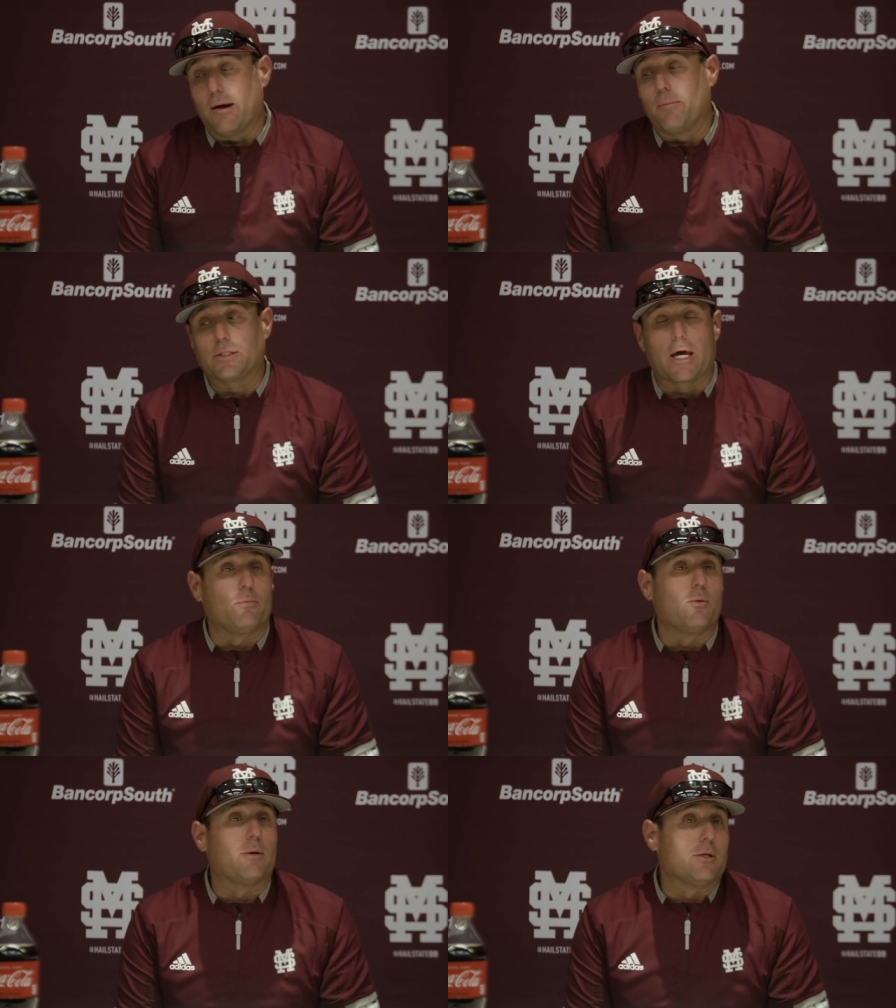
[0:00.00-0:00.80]
Everybody's got
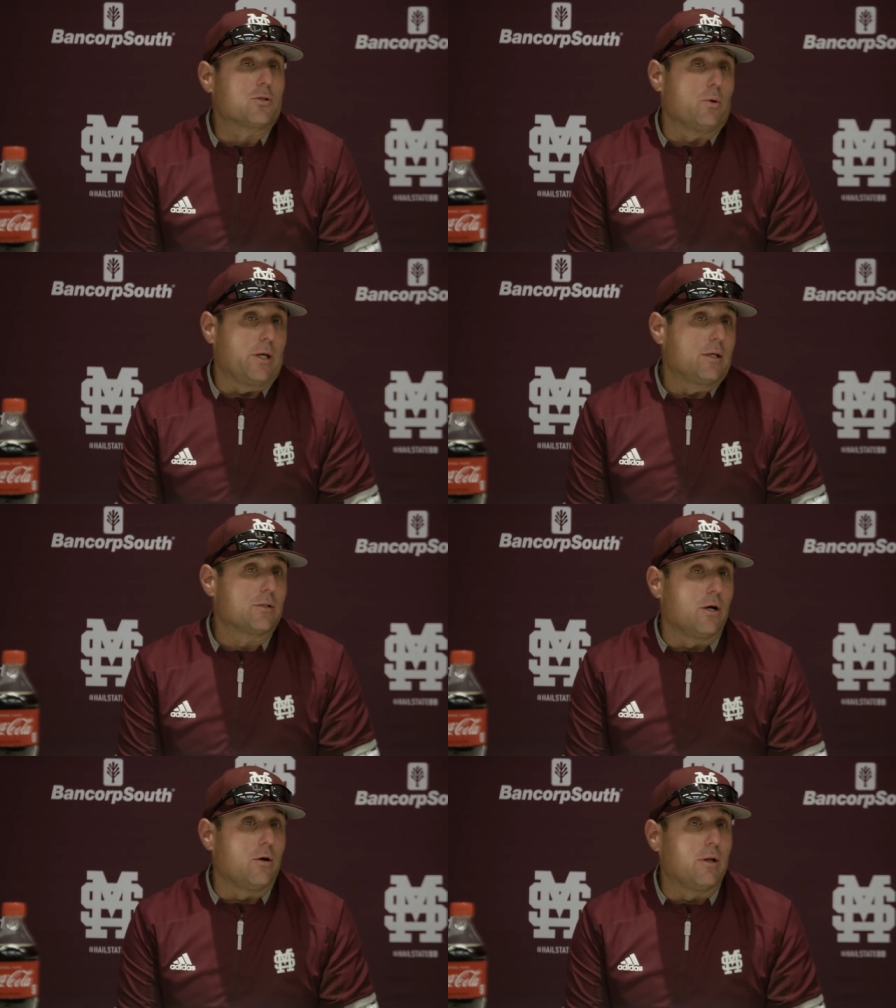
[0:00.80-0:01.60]
to move up this week,
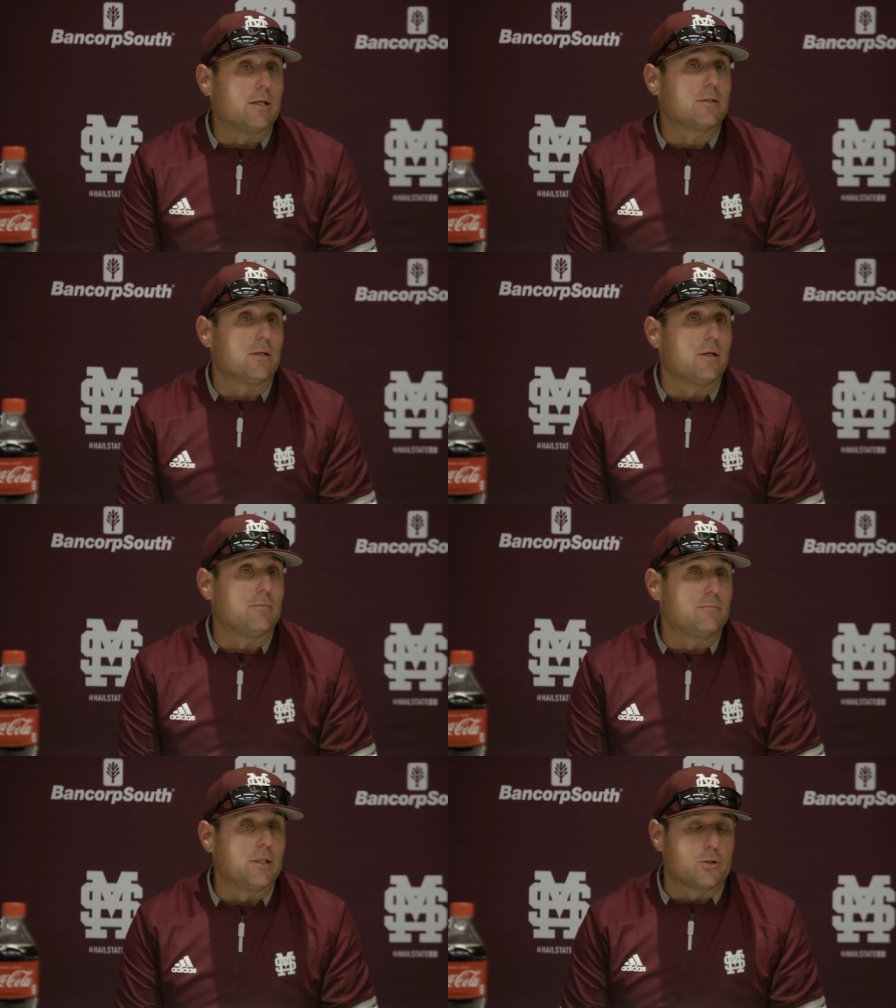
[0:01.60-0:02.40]
so that's
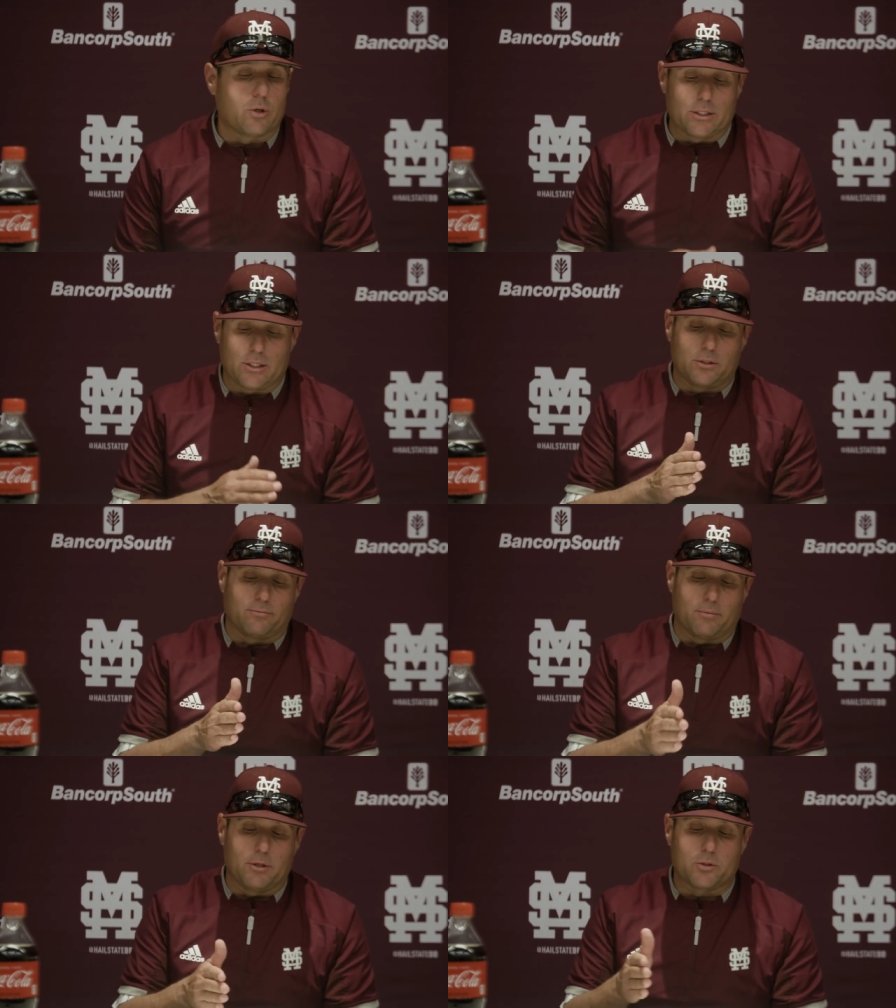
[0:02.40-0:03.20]
uh, the
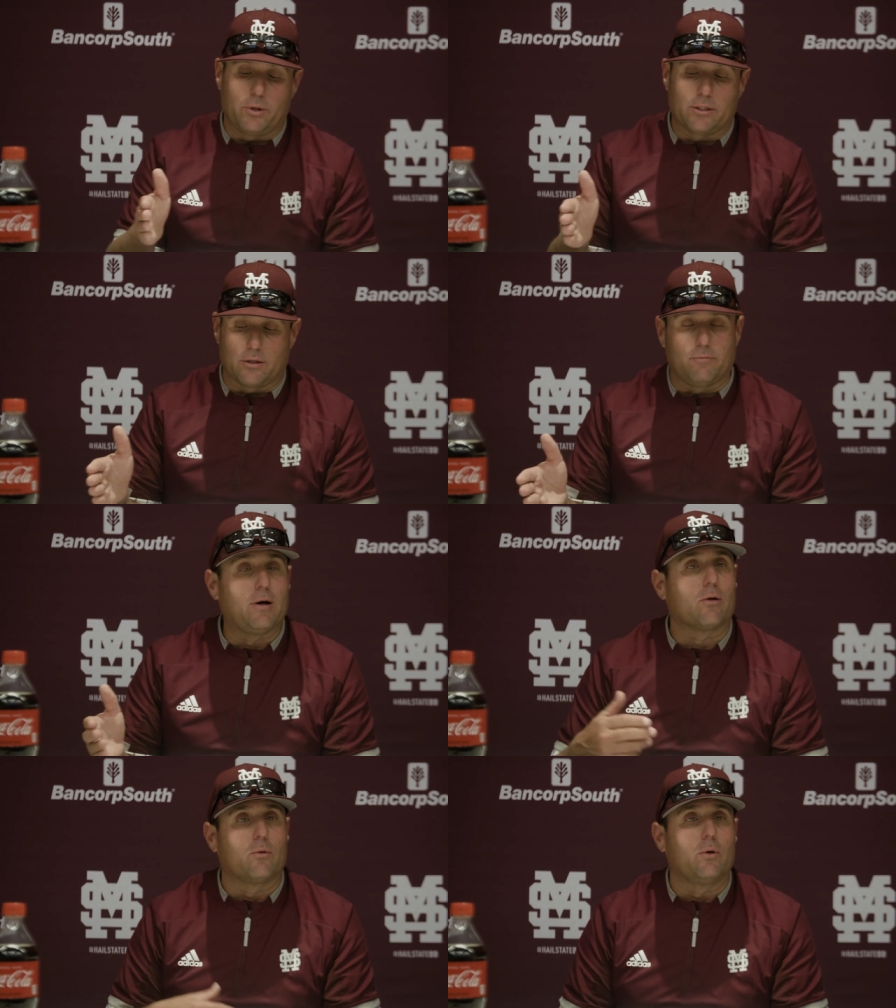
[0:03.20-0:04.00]
transition from this week to the
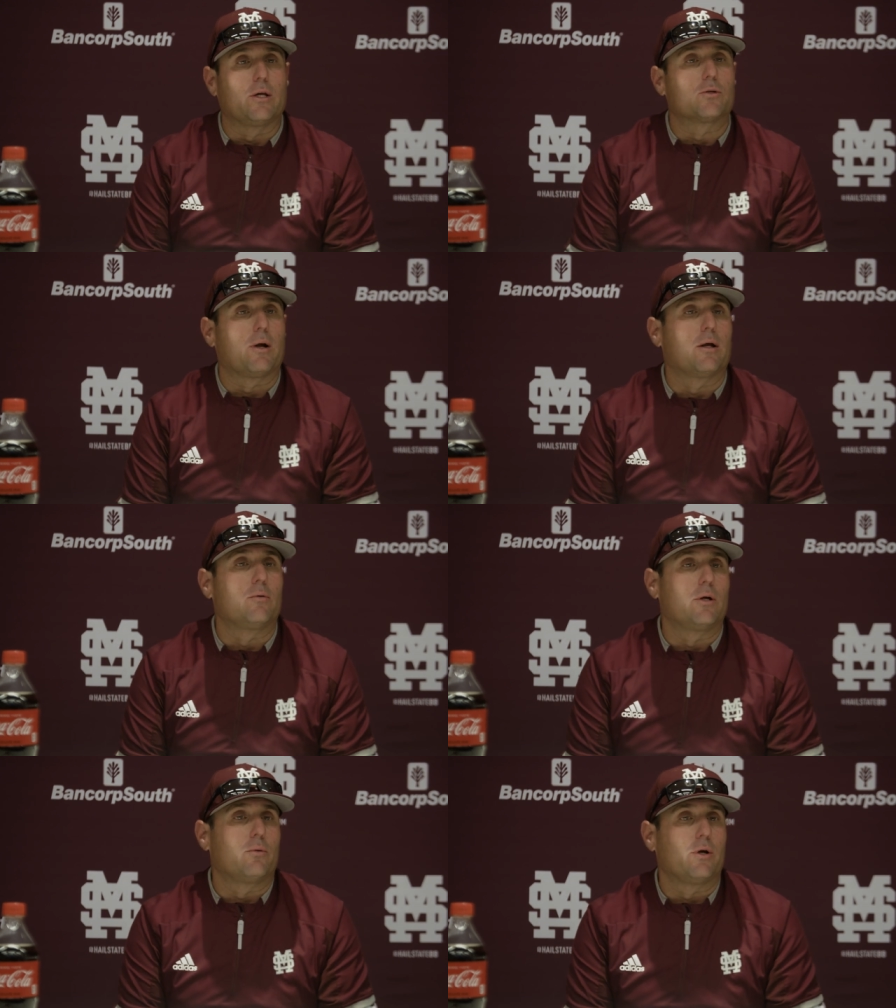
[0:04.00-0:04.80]
following week is probably
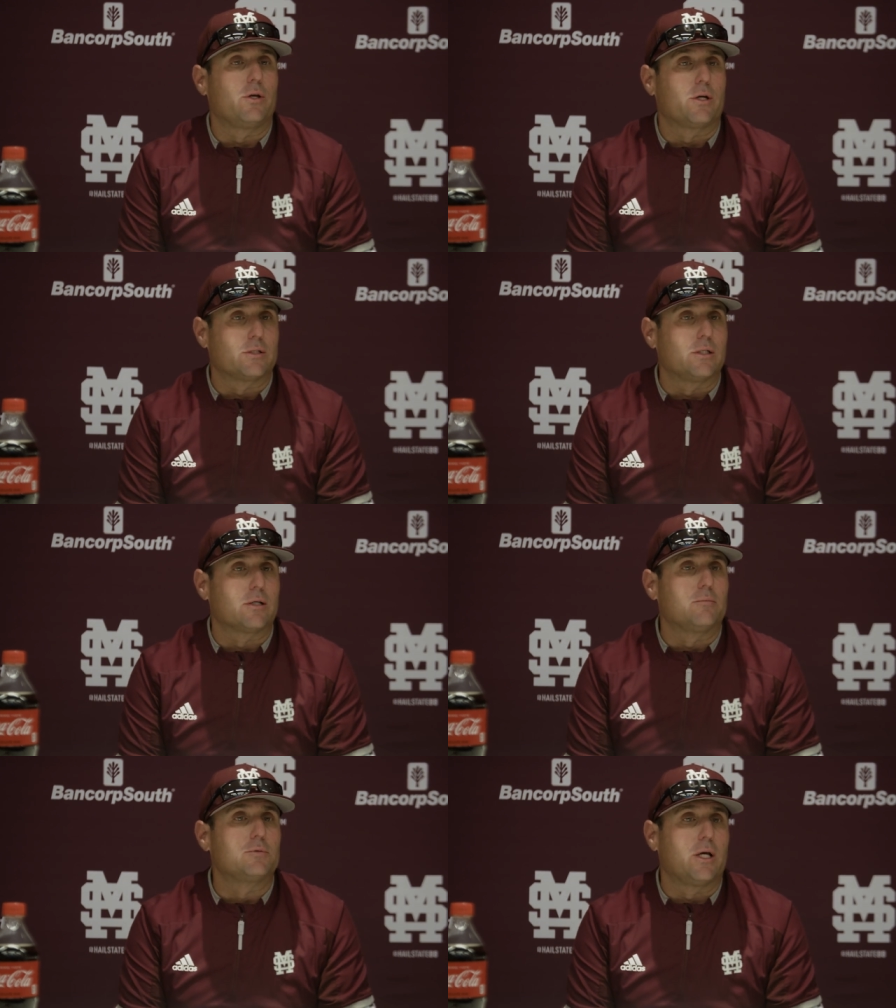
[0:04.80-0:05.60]
where, where you can see
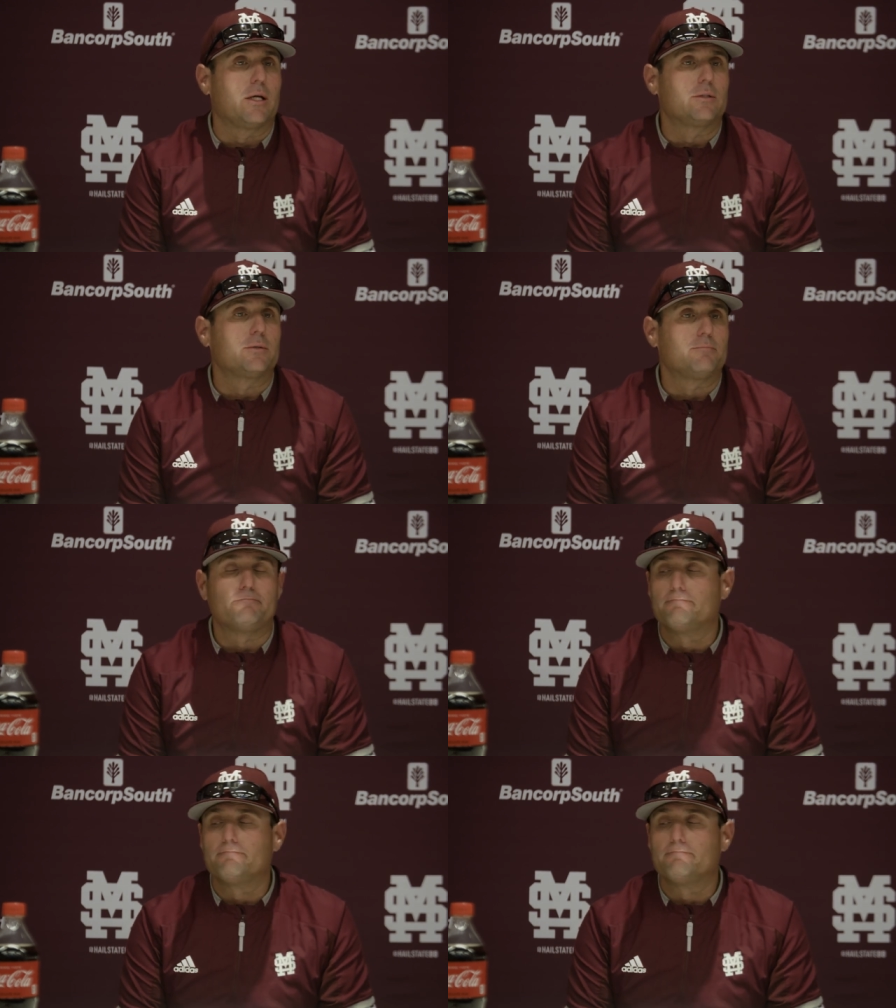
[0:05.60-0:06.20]
something change. Yeah.